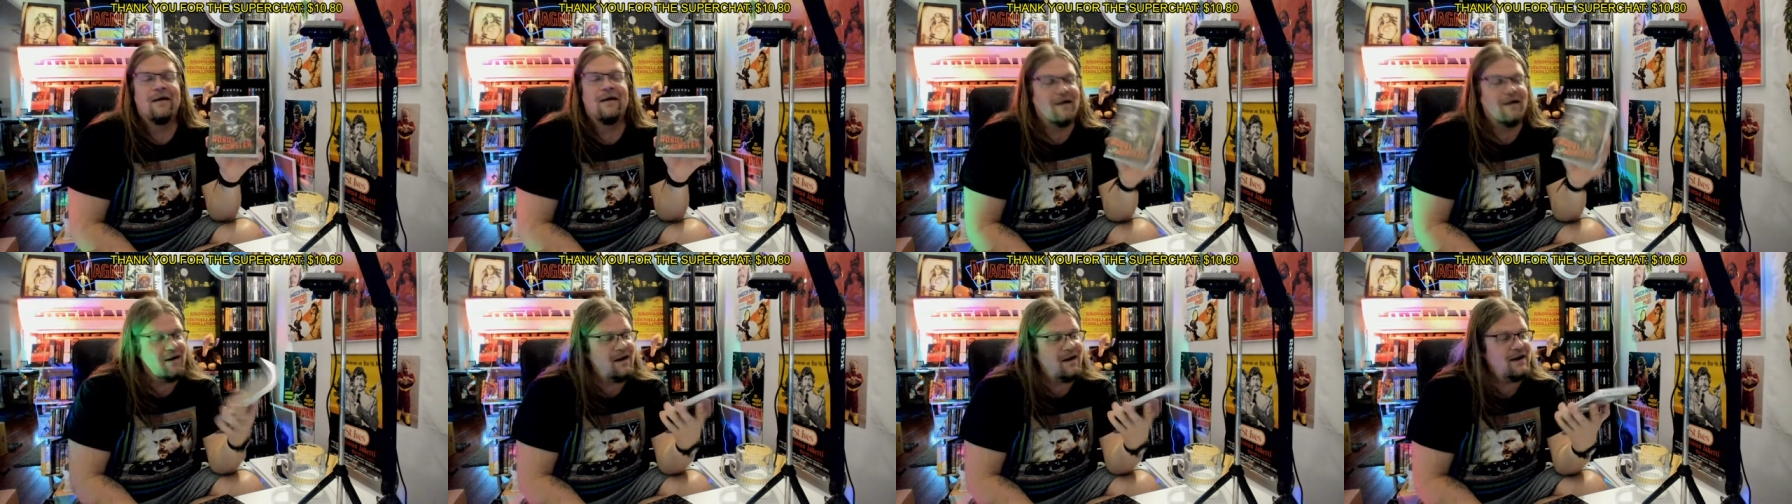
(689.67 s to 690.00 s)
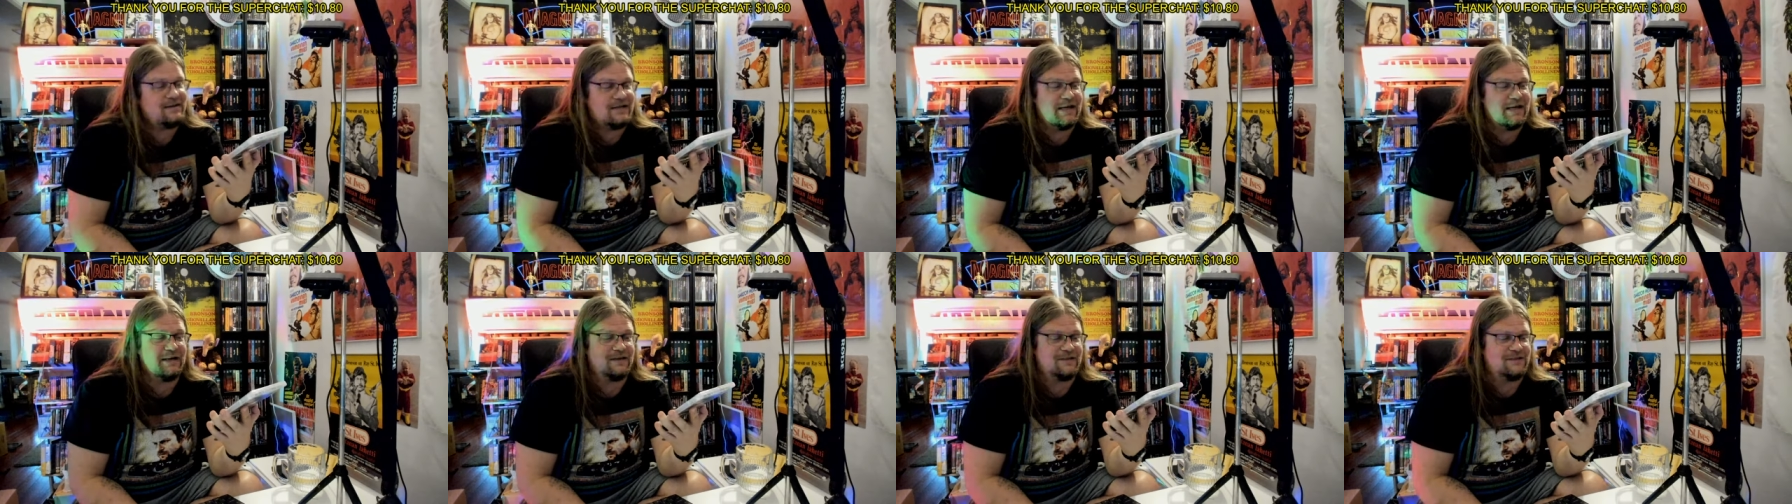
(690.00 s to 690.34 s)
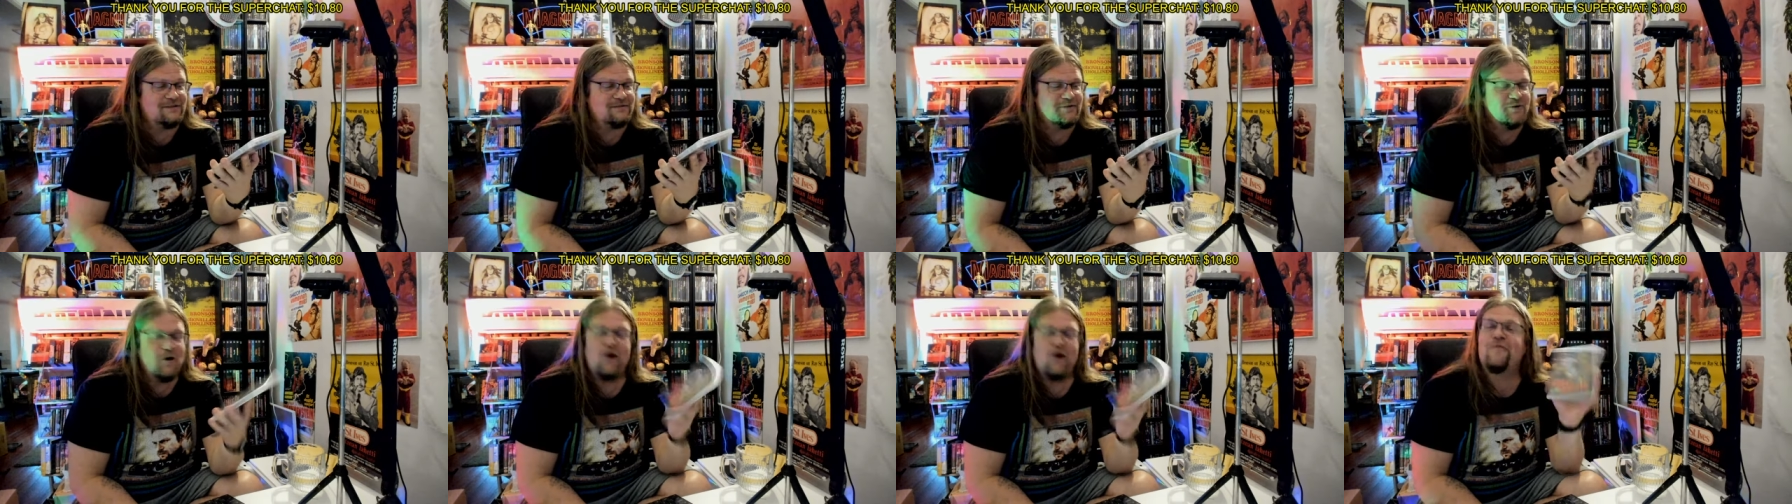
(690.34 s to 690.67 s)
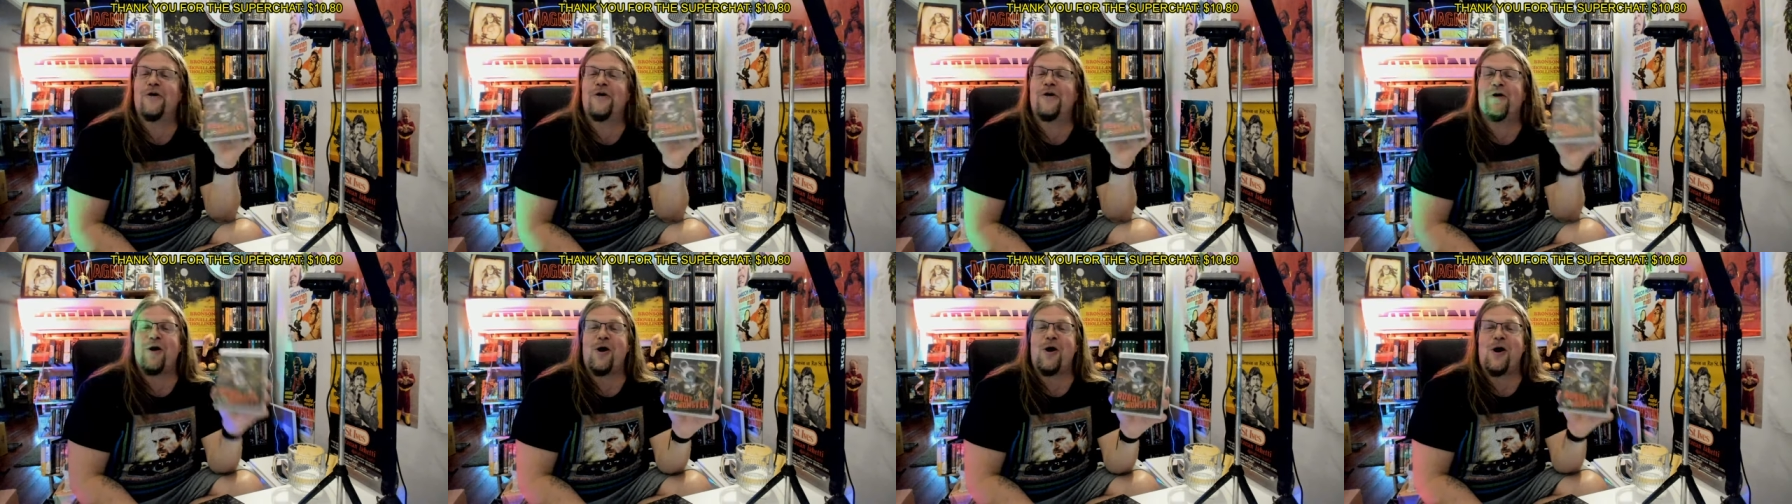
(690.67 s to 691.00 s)
I think
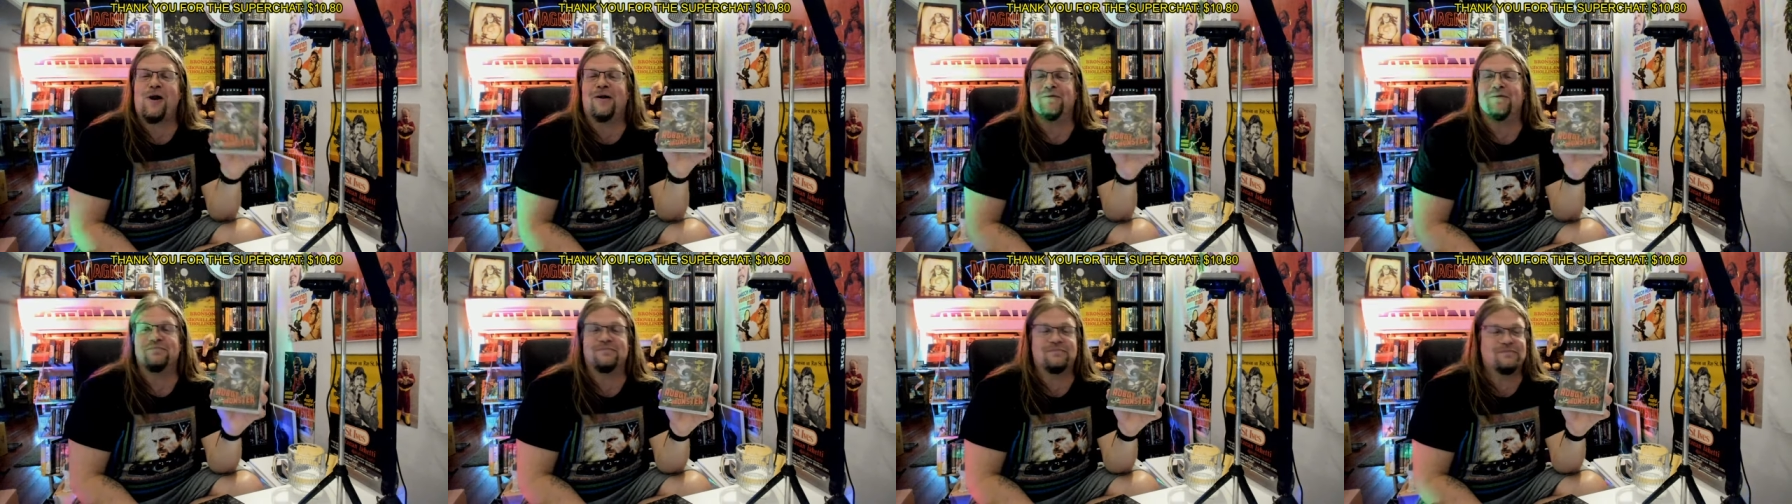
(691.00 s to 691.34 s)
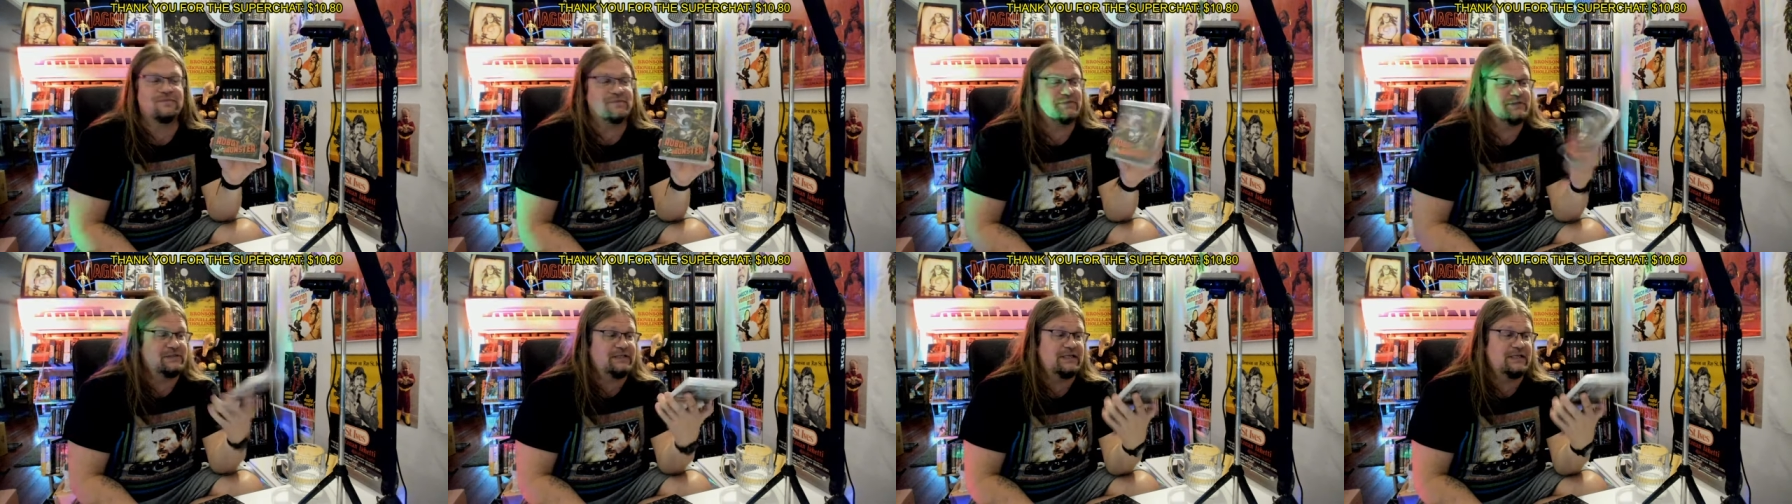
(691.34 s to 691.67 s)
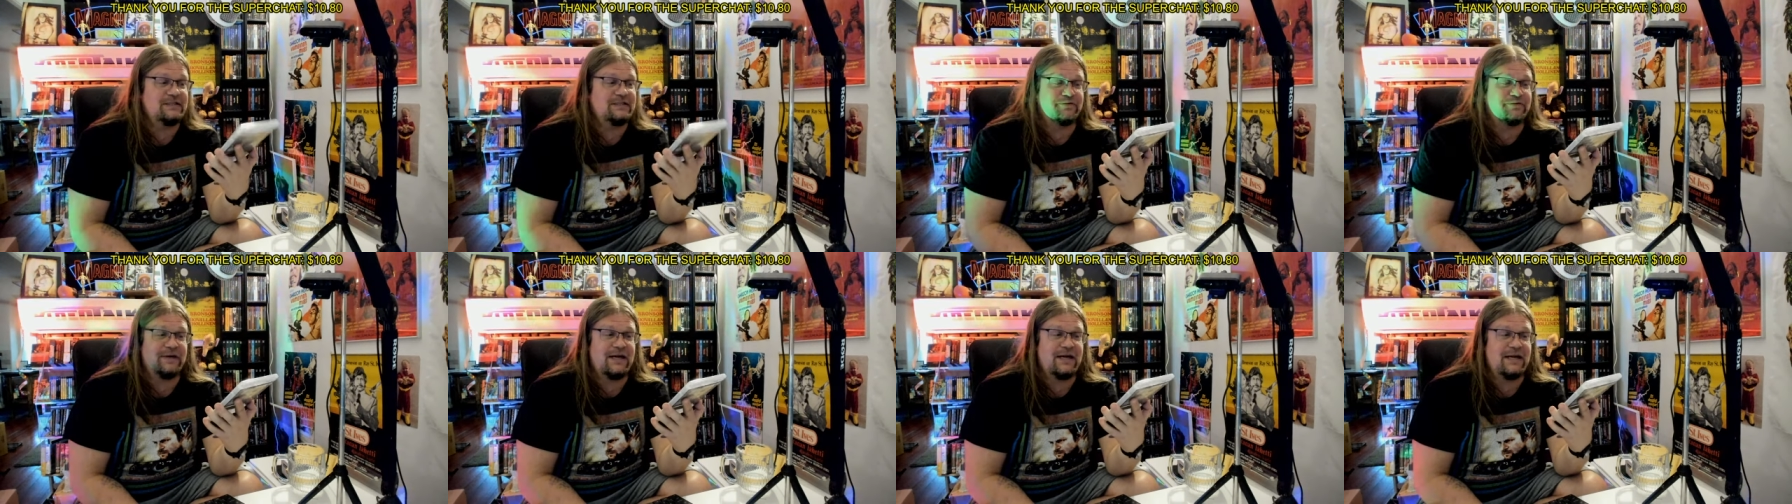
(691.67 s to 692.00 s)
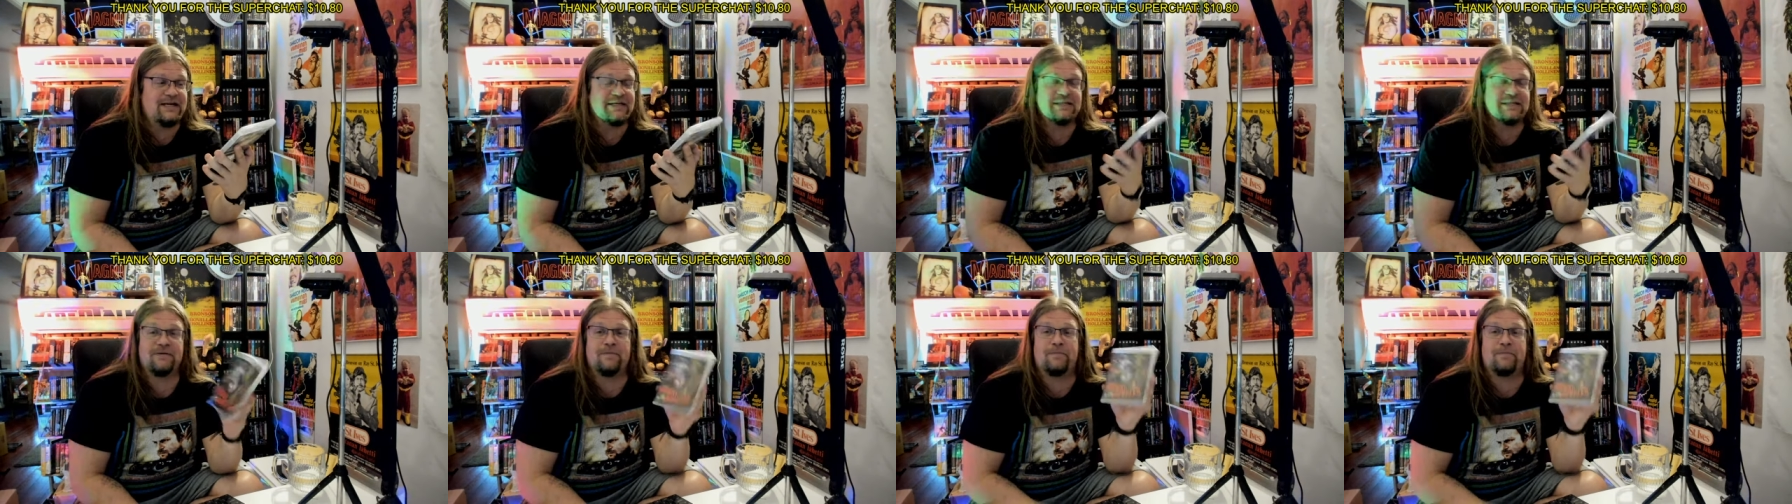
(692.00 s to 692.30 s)
overall, this release,